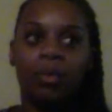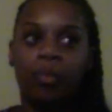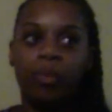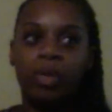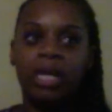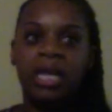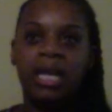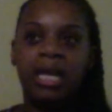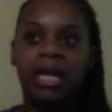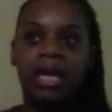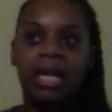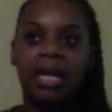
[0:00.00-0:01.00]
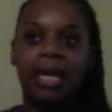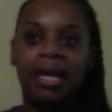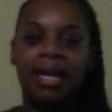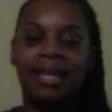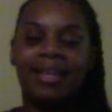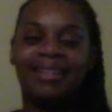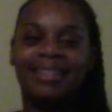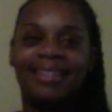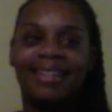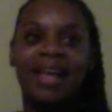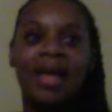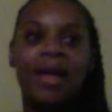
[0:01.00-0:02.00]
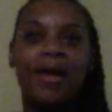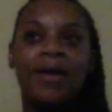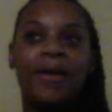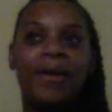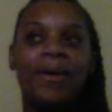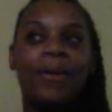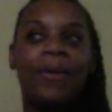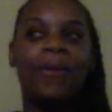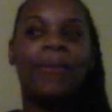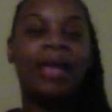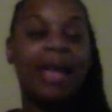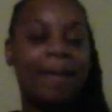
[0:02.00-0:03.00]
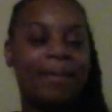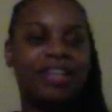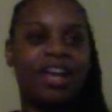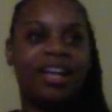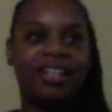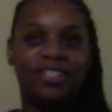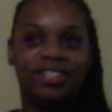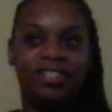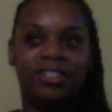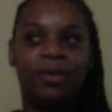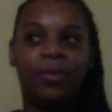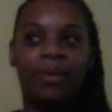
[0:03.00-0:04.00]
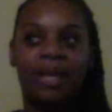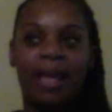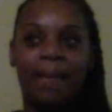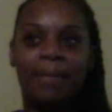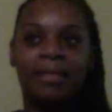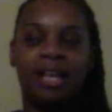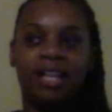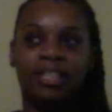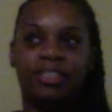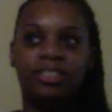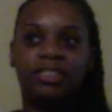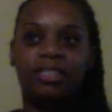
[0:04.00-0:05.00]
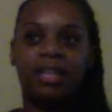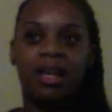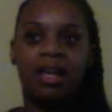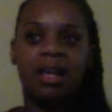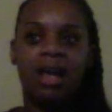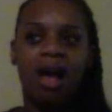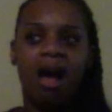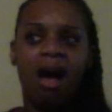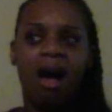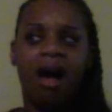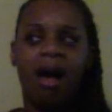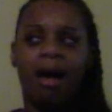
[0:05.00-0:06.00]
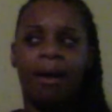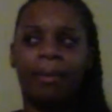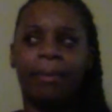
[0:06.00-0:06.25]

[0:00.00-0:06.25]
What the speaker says: we we kept in touch. We kept in touch. Um,